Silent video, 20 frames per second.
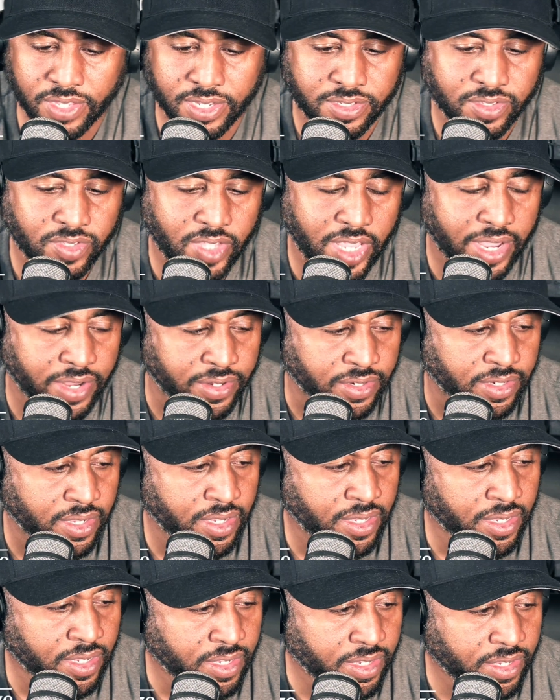this, that
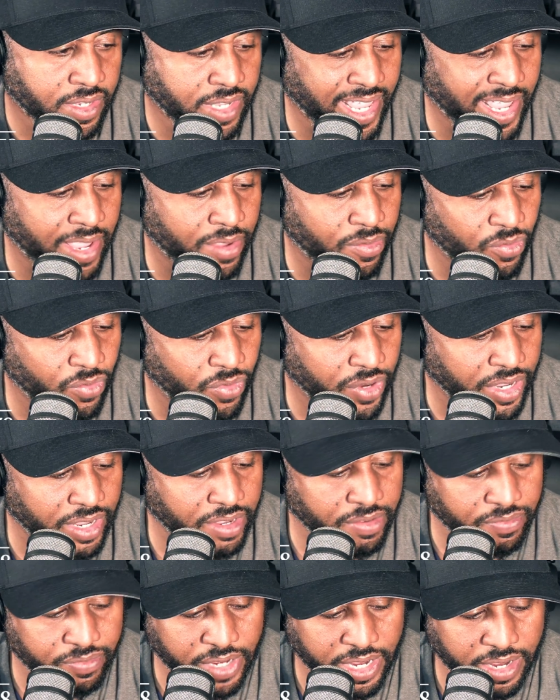
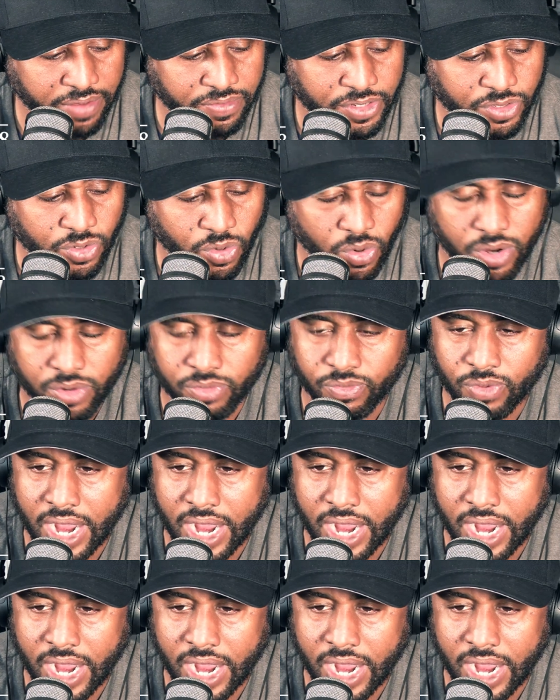even during